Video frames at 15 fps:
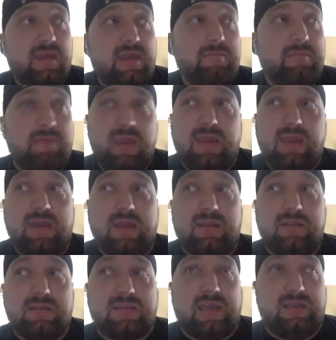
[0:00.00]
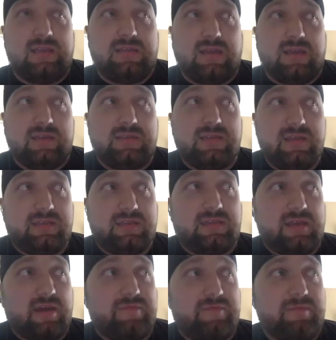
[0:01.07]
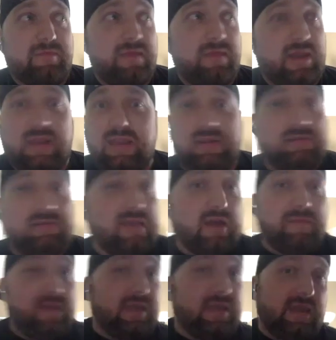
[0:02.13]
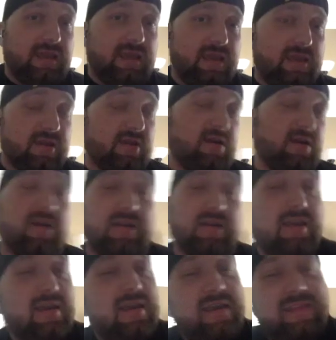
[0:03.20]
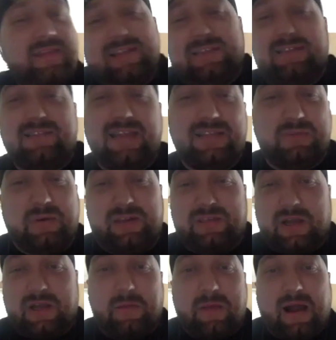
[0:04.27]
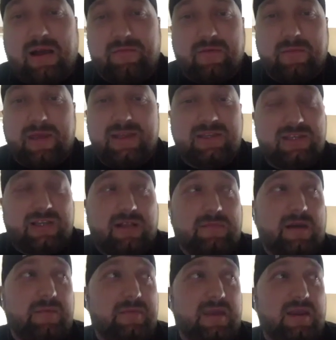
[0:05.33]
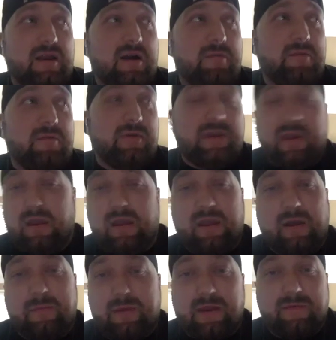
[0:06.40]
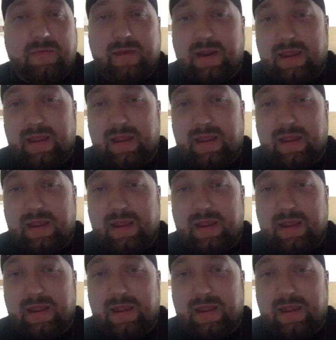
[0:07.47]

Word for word: man, this guy does this stuff, but man, he helped me get here, and that's that's what it's all about for me. It's just all about being humble and helping everybody